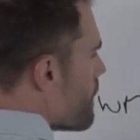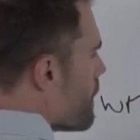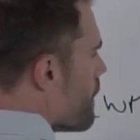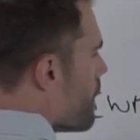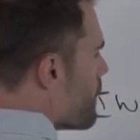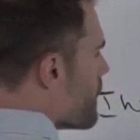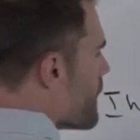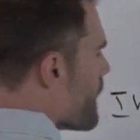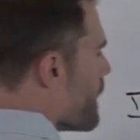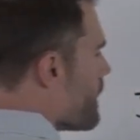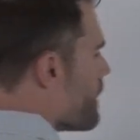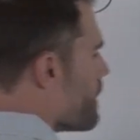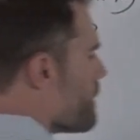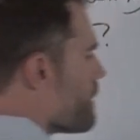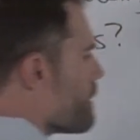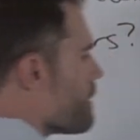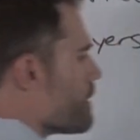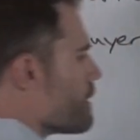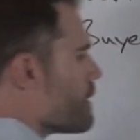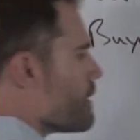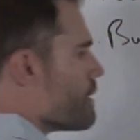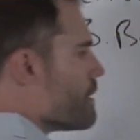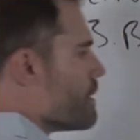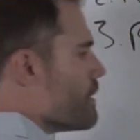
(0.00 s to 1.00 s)
Okay,
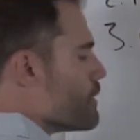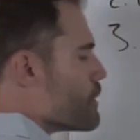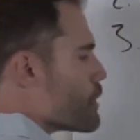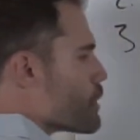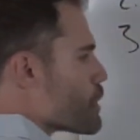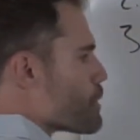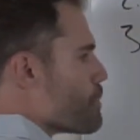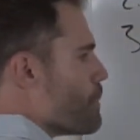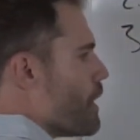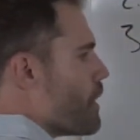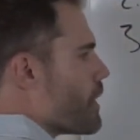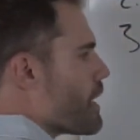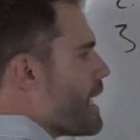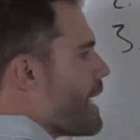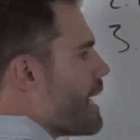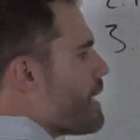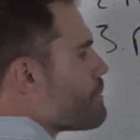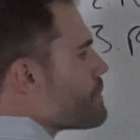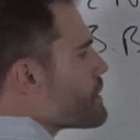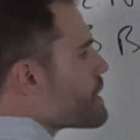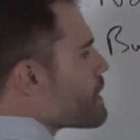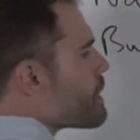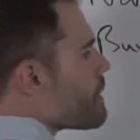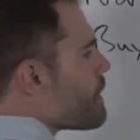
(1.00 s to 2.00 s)
so small
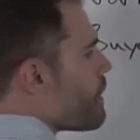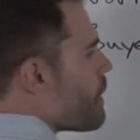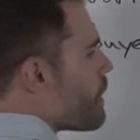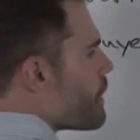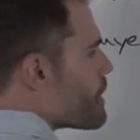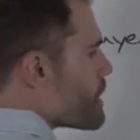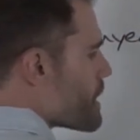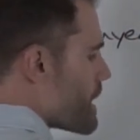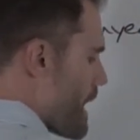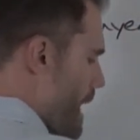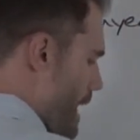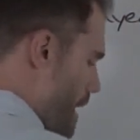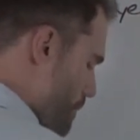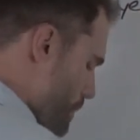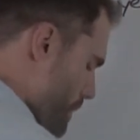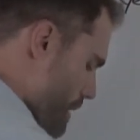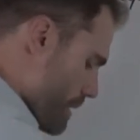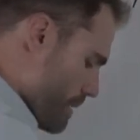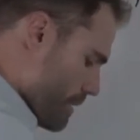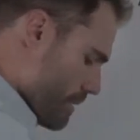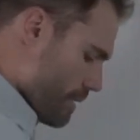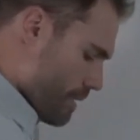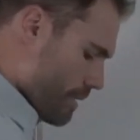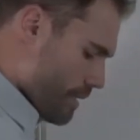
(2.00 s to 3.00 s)
caps, large
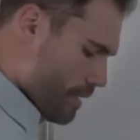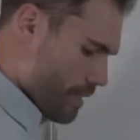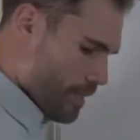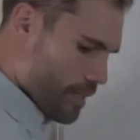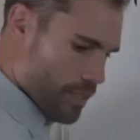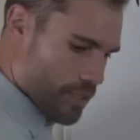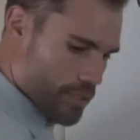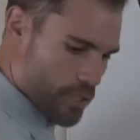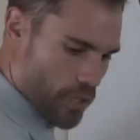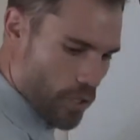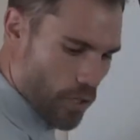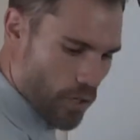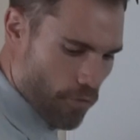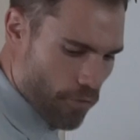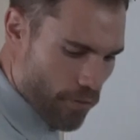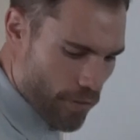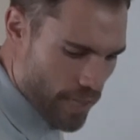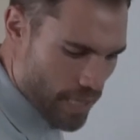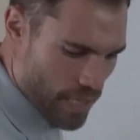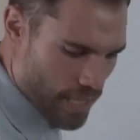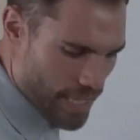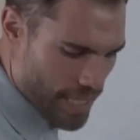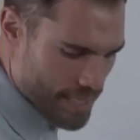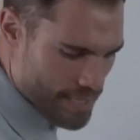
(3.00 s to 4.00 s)
caps. So over
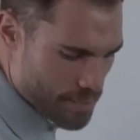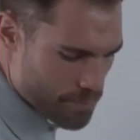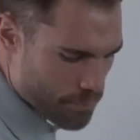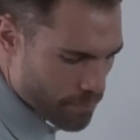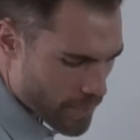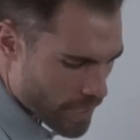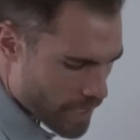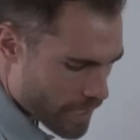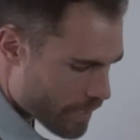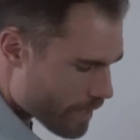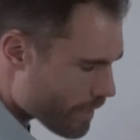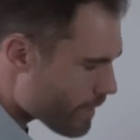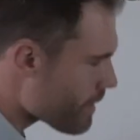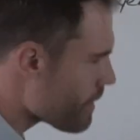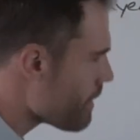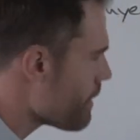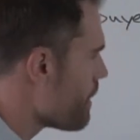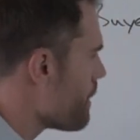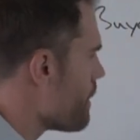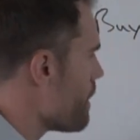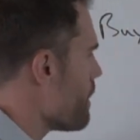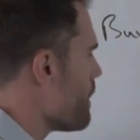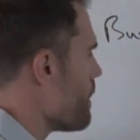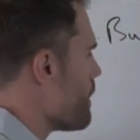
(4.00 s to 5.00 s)
the last month,
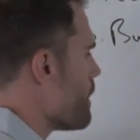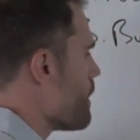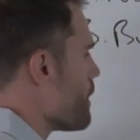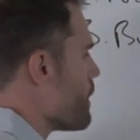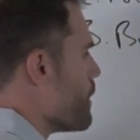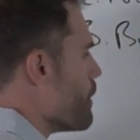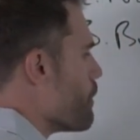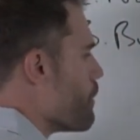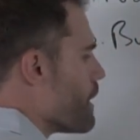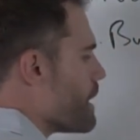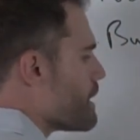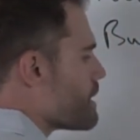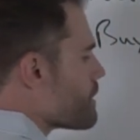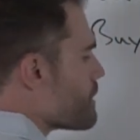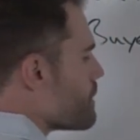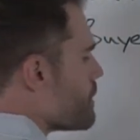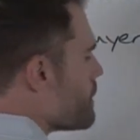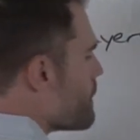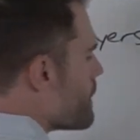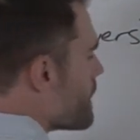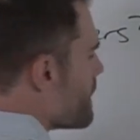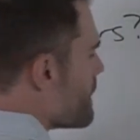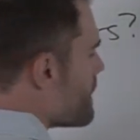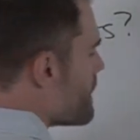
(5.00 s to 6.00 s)
the
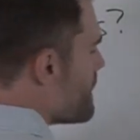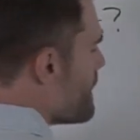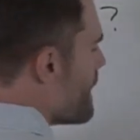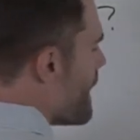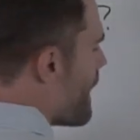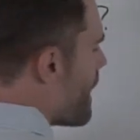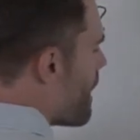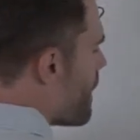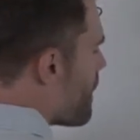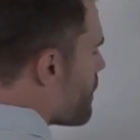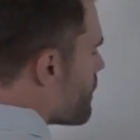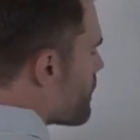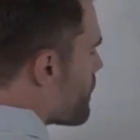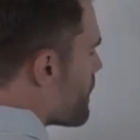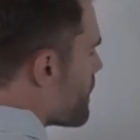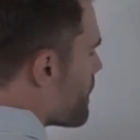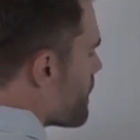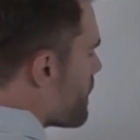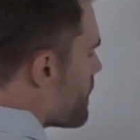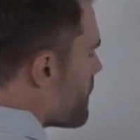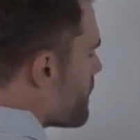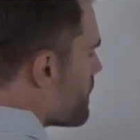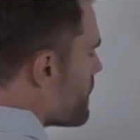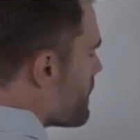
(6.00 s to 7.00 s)
Russell is down
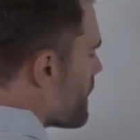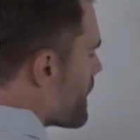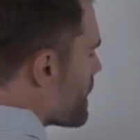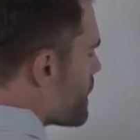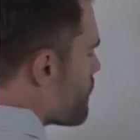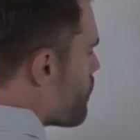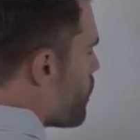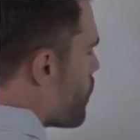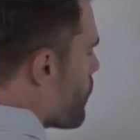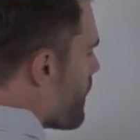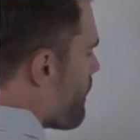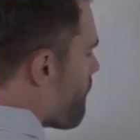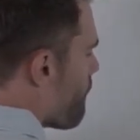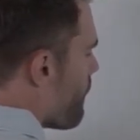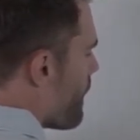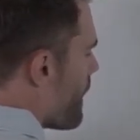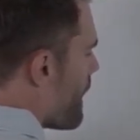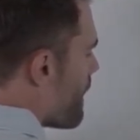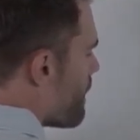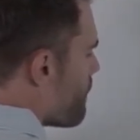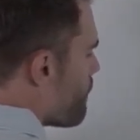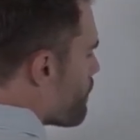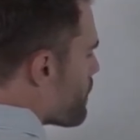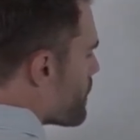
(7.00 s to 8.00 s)

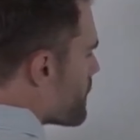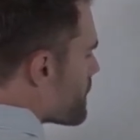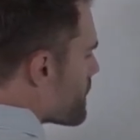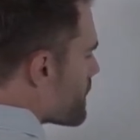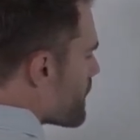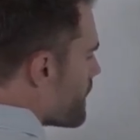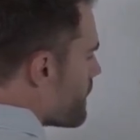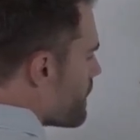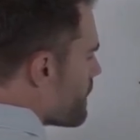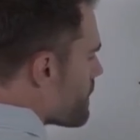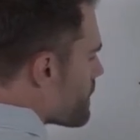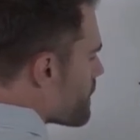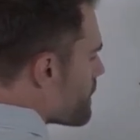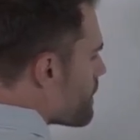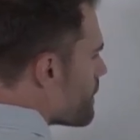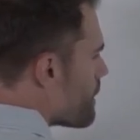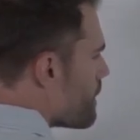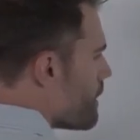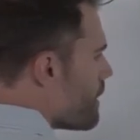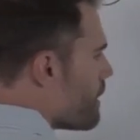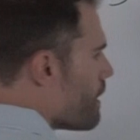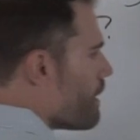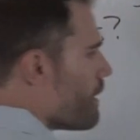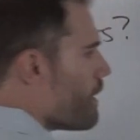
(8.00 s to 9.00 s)
6.5%
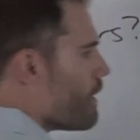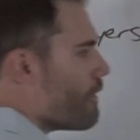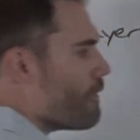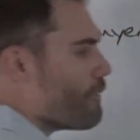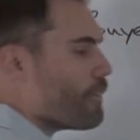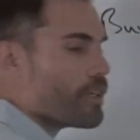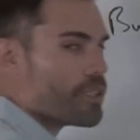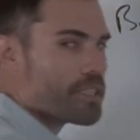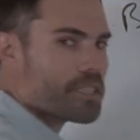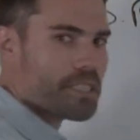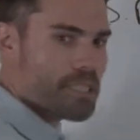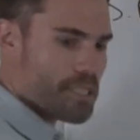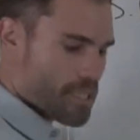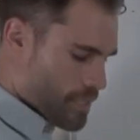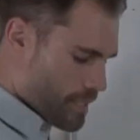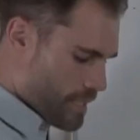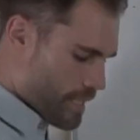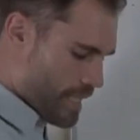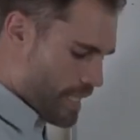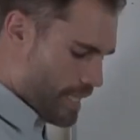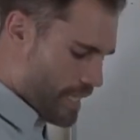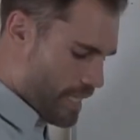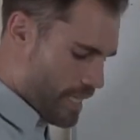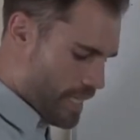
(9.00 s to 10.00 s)
versus
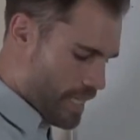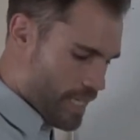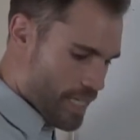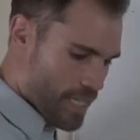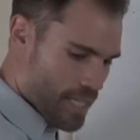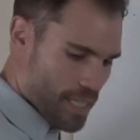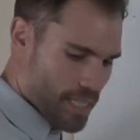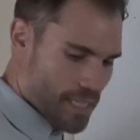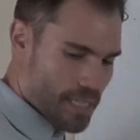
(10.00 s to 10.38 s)
the